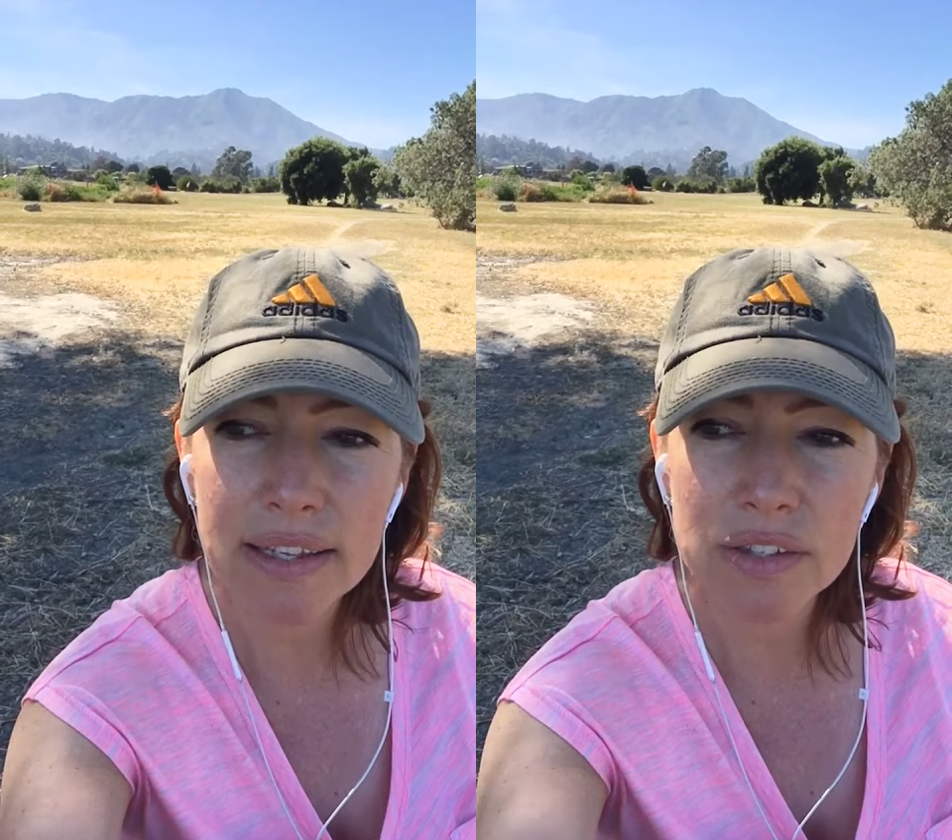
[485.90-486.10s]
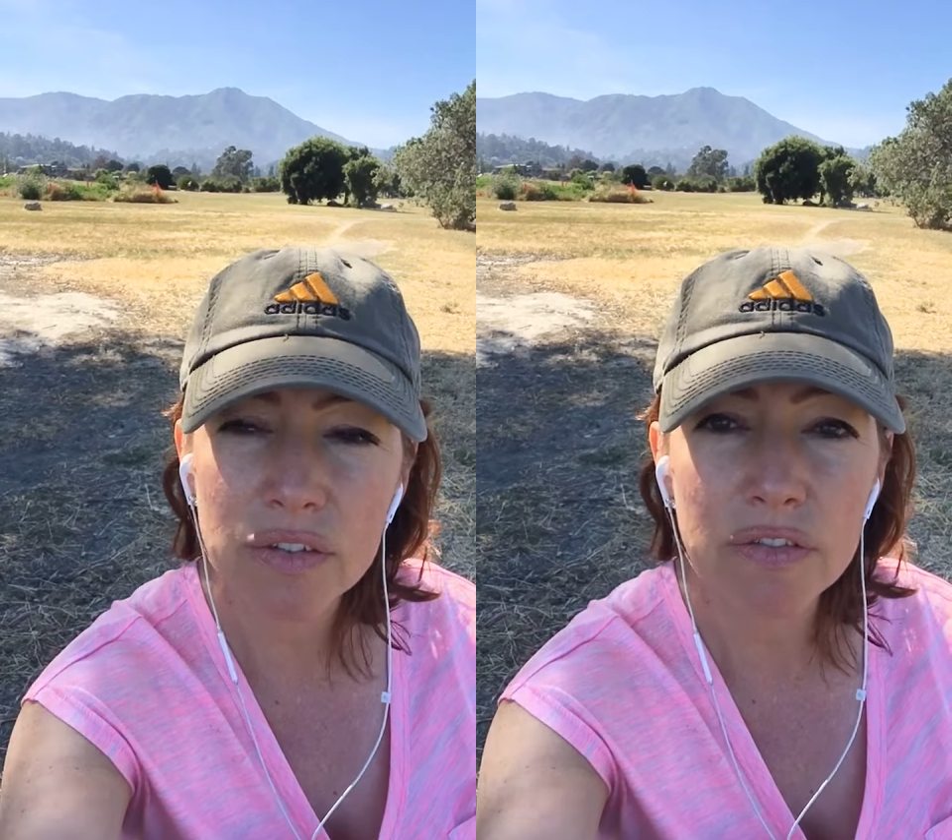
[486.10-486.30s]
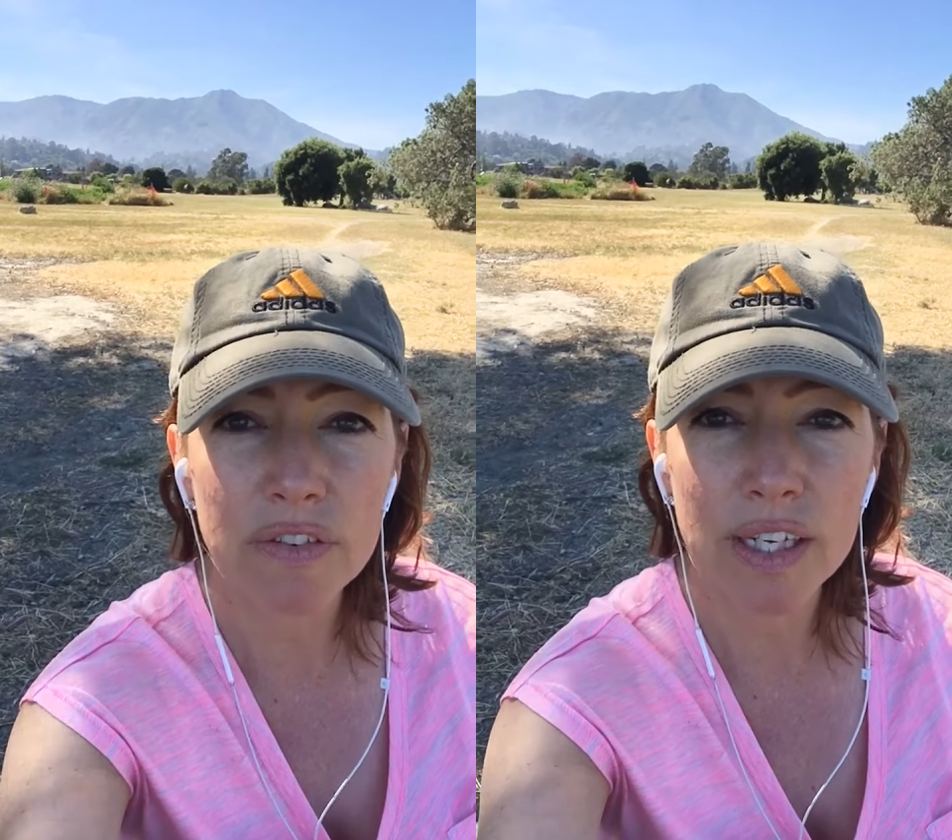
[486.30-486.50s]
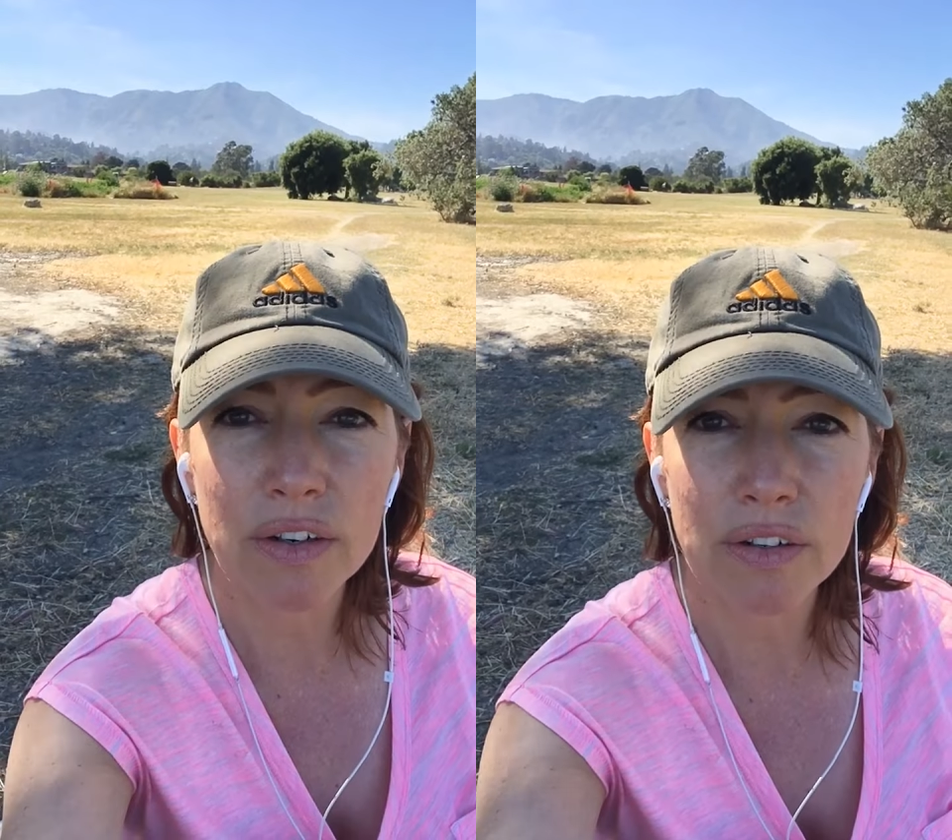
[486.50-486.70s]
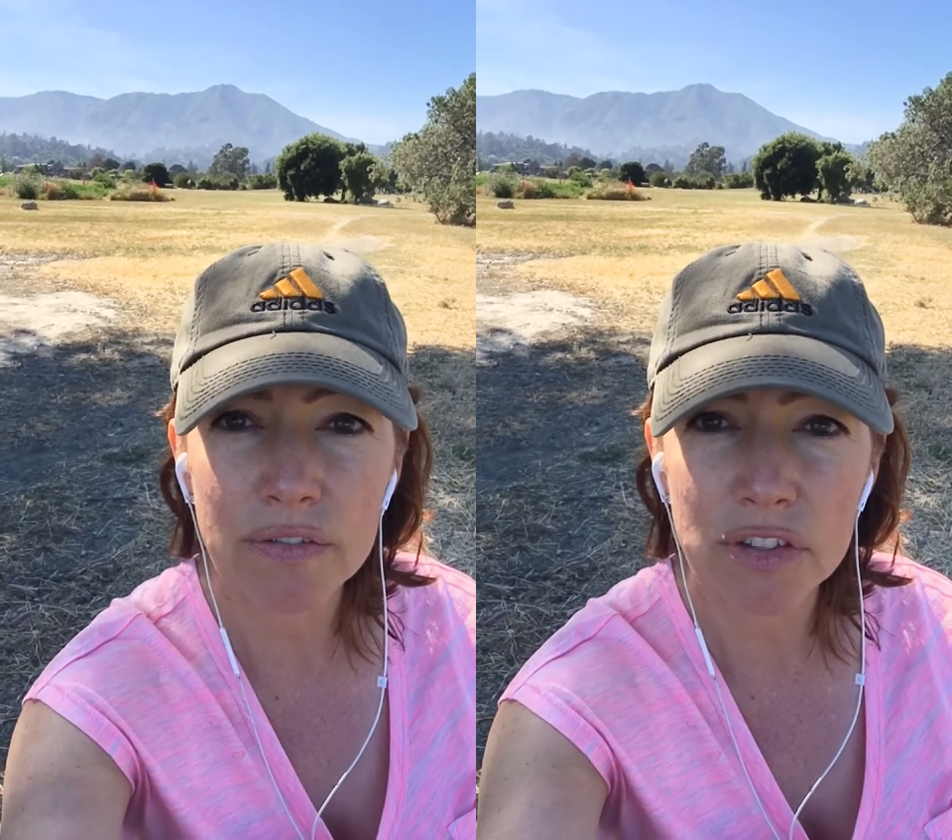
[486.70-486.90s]
this
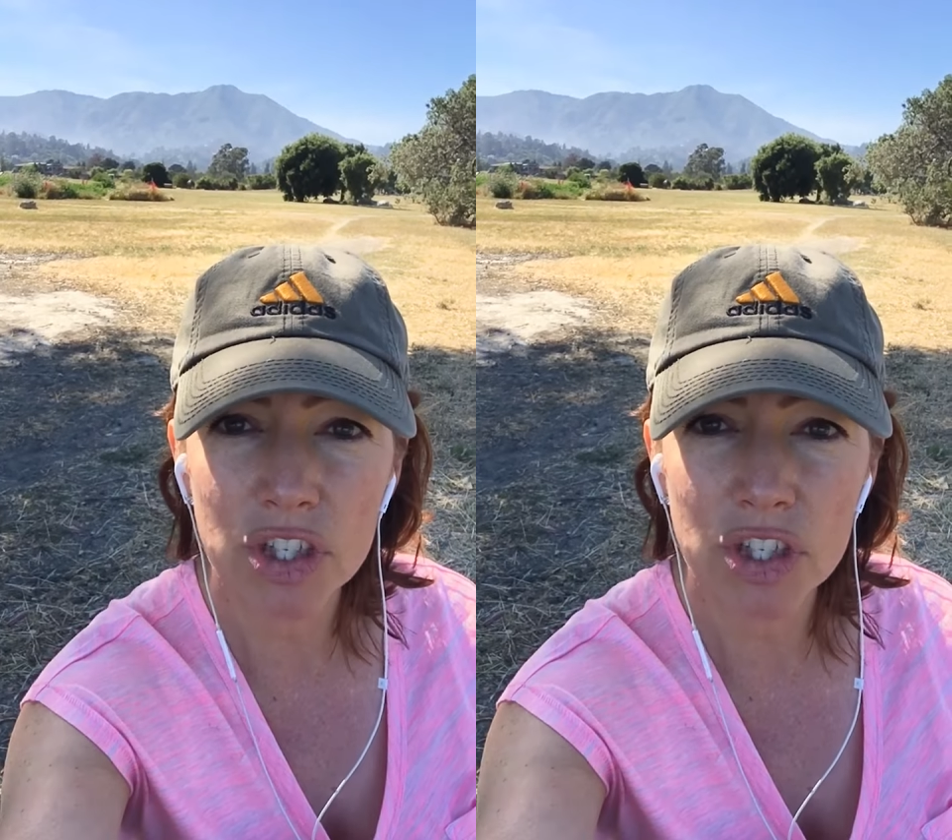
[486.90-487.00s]
fear of